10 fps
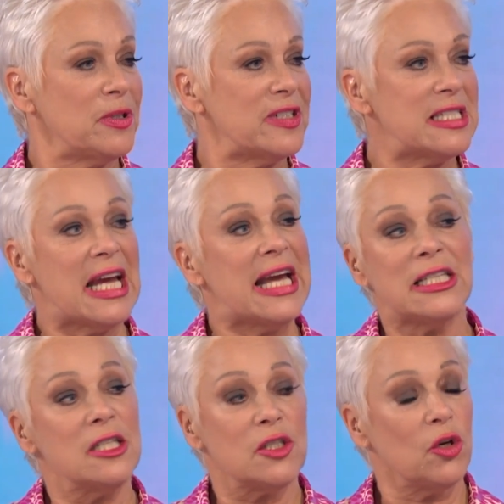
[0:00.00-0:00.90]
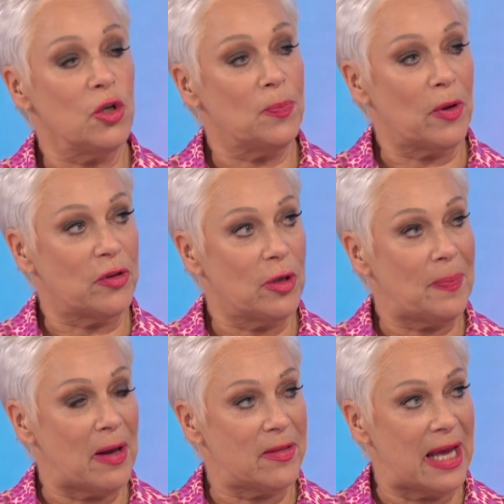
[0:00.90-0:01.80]
of his titles. Are you bothered
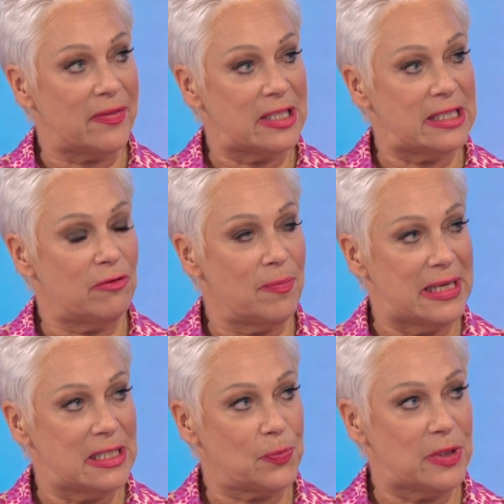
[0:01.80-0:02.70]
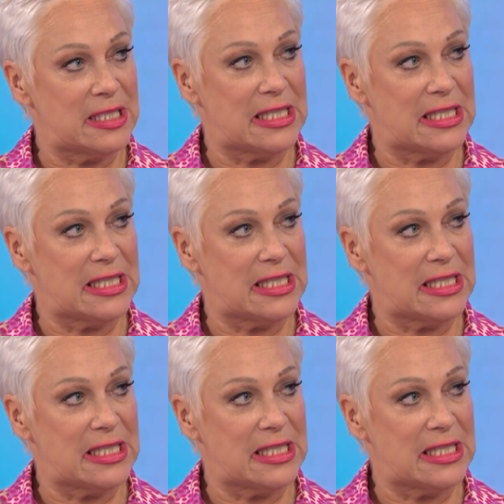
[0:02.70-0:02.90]
about that? That he remains Prince